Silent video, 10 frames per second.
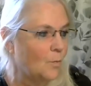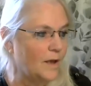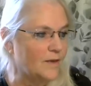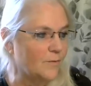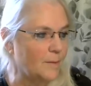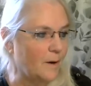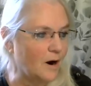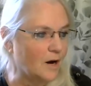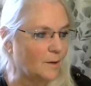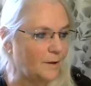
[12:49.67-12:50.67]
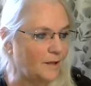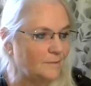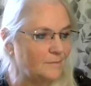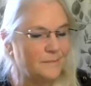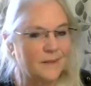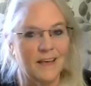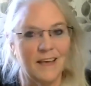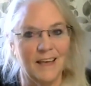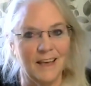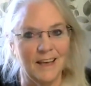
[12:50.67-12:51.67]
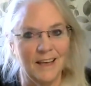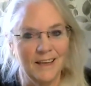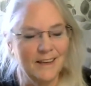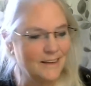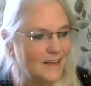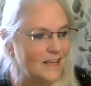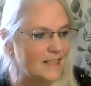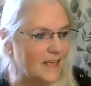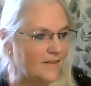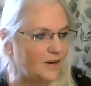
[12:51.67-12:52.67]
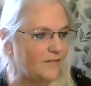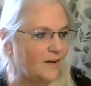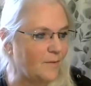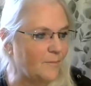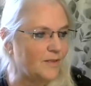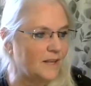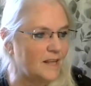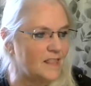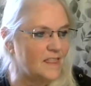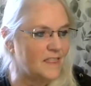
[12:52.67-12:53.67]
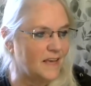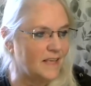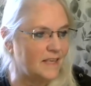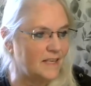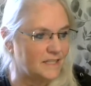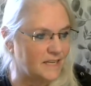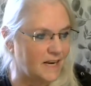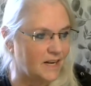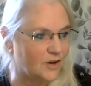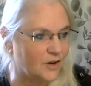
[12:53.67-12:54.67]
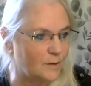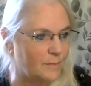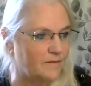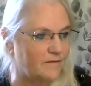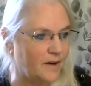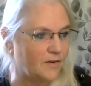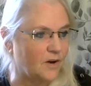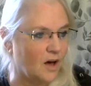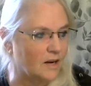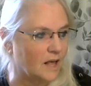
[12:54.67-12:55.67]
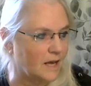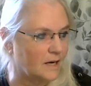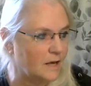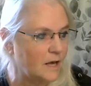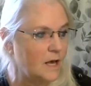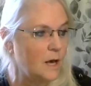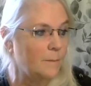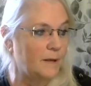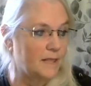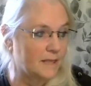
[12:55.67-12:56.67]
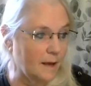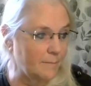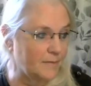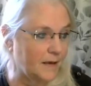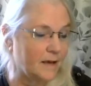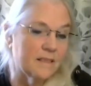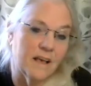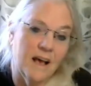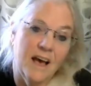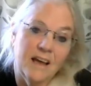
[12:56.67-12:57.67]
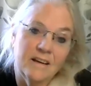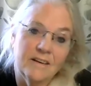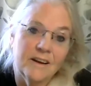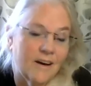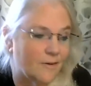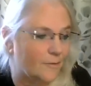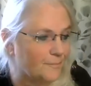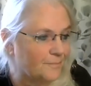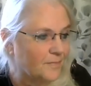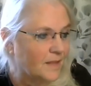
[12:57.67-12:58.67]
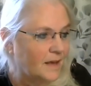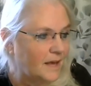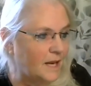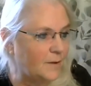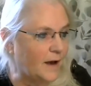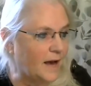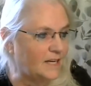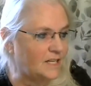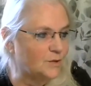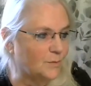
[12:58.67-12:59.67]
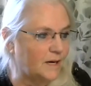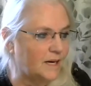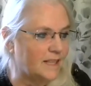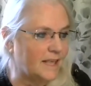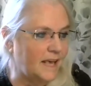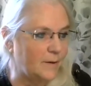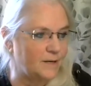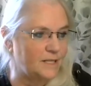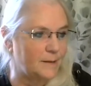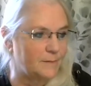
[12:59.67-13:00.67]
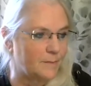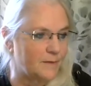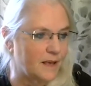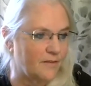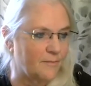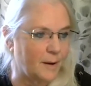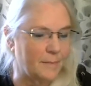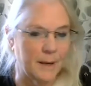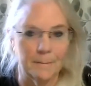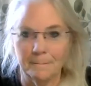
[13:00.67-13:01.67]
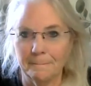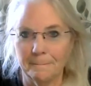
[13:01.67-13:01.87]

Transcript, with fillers: Was it remarkable? Eh. 75% of the things he stated could have been found online, but some things I don't know. Anyway, I just wanted to say he redeemed himself by me.